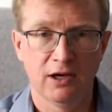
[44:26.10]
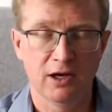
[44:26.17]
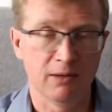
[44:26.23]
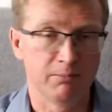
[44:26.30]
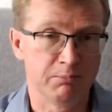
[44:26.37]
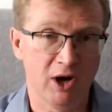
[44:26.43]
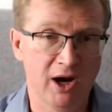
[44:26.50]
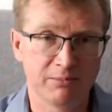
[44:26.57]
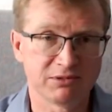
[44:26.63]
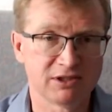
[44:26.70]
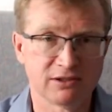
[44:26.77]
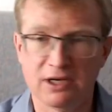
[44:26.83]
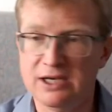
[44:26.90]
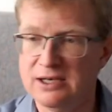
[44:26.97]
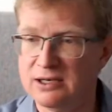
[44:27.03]

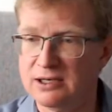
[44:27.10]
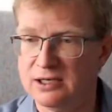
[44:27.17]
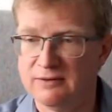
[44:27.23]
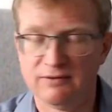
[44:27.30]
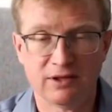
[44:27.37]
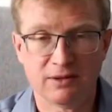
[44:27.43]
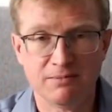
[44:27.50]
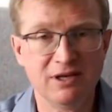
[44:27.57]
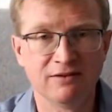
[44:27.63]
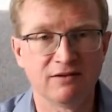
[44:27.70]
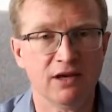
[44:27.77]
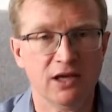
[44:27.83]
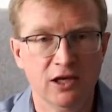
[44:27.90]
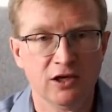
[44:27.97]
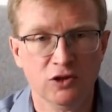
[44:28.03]
perhaps if it means
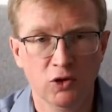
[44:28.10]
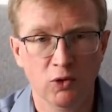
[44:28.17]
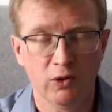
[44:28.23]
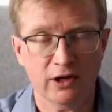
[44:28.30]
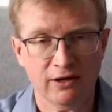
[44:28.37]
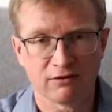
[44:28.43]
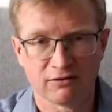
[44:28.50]
ignoring